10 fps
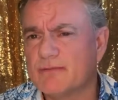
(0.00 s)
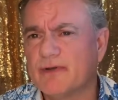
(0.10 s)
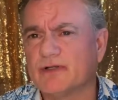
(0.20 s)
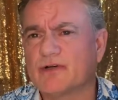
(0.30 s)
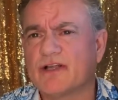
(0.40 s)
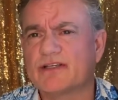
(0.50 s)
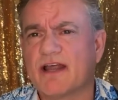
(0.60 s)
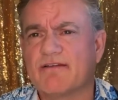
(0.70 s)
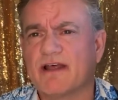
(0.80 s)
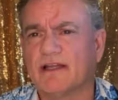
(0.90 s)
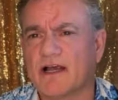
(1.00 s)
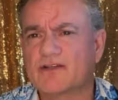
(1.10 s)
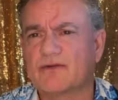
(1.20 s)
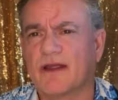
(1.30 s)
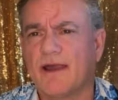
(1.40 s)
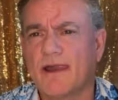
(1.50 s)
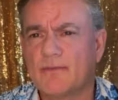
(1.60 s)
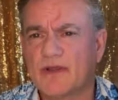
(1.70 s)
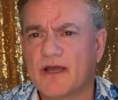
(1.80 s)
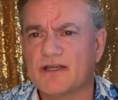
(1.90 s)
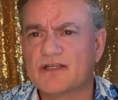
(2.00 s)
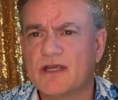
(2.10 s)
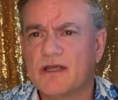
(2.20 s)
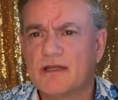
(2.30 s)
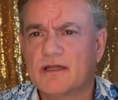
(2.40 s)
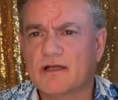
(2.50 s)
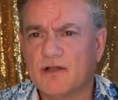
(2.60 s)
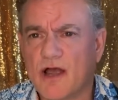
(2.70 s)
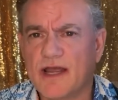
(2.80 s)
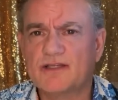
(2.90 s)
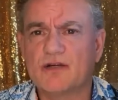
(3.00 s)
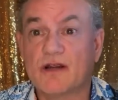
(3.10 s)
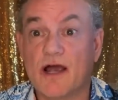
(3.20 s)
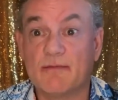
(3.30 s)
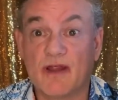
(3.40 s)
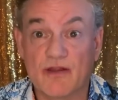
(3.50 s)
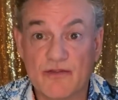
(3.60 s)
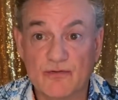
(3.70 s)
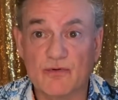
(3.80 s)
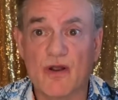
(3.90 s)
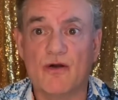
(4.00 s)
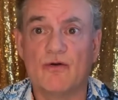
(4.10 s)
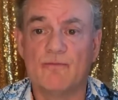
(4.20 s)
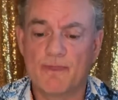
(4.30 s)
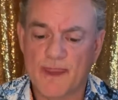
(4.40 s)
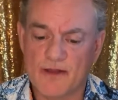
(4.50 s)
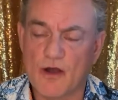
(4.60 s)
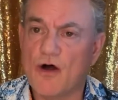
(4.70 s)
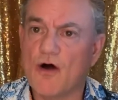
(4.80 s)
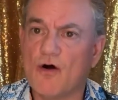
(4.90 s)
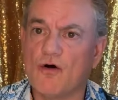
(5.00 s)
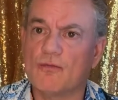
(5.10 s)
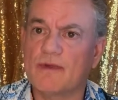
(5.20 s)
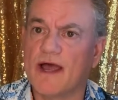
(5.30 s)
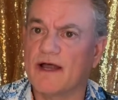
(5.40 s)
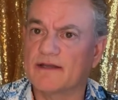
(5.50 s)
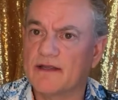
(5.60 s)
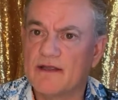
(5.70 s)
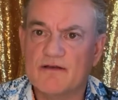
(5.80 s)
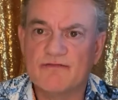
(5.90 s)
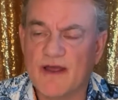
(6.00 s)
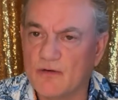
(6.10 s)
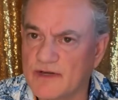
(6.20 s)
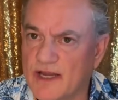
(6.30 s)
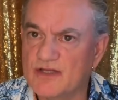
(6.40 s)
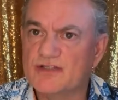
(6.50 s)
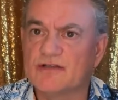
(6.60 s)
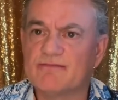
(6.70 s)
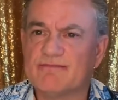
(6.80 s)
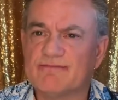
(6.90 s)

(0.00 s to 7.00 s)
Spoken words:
builder doesn't have that luxury because the clients are coming through the home at foundation.